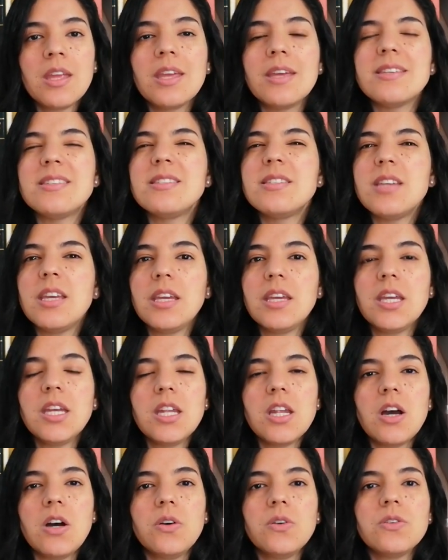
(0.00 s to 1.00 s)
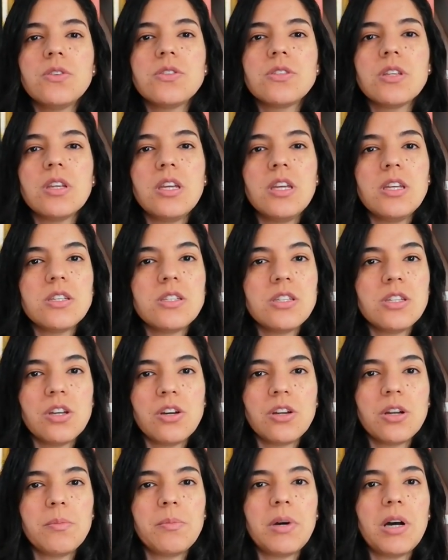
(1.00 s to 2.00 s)
Yes, taking notes is
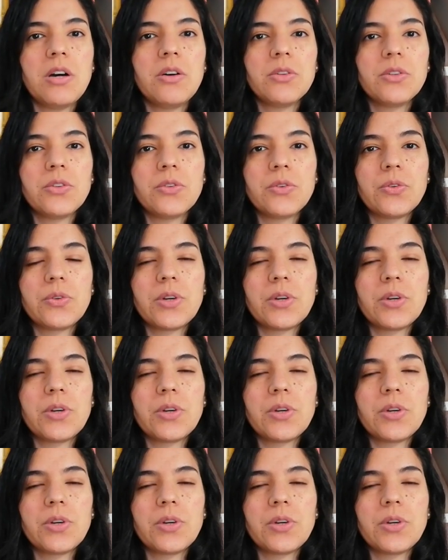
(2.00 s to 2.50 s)
not about